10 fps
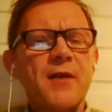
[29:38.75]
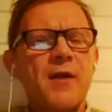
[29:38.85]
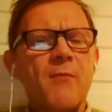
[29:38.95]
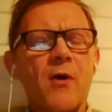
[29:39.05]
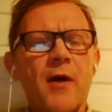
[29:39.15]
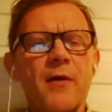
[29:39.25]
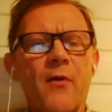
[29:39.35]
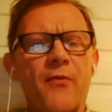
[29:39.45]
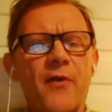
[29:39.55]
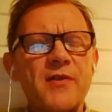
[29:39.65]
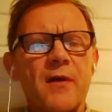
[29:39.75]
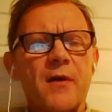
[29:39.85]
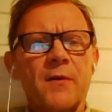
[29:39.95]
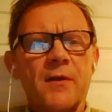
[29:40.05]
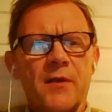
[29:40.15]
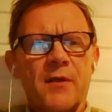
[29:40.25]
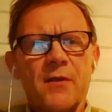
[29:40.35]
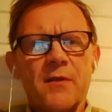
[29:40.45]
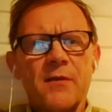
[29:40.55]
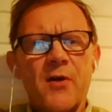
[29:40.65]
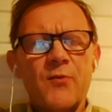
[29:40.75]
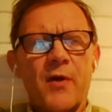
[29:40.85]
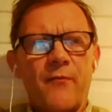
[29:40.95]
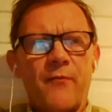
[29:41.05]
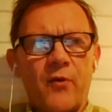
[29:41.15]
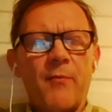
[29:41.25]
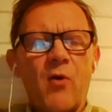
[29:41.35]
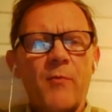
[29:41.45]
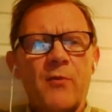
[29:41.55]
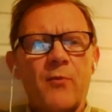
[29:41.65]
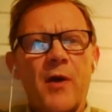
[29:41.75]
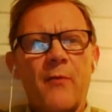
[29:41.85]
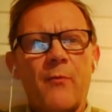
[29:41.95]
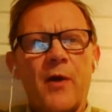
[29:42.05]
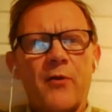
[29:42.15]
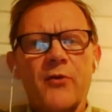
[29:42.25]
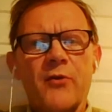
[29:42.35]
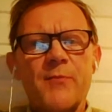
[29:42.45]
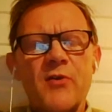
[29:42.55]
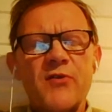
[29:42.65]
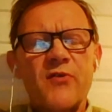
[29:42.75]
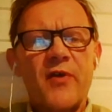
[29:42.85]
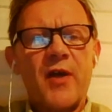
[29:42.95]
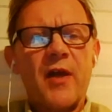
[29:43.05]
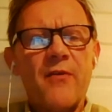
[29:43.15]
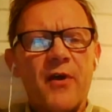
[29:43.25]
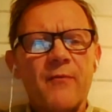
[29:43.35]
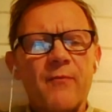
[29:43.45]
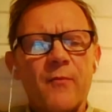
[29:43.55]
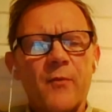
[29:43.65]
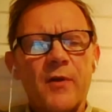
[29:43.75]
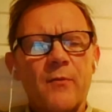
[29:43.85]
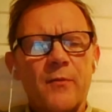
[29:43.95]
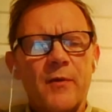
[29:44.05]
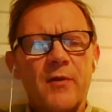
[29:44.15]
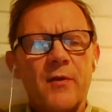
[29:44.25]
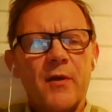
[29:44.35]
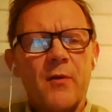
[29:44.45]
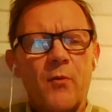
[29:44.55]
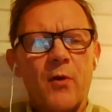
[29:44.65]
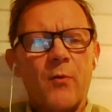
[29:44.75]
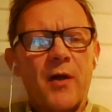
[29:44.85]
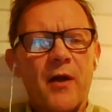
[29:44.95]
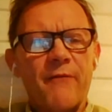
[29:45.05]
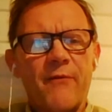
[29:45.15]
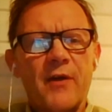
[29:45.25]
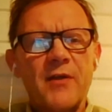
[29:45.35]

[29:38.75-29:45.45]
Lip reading: anymore. I don't think so. As we have, for the moment, we are not sponsoring anything with World Wildlife Fund.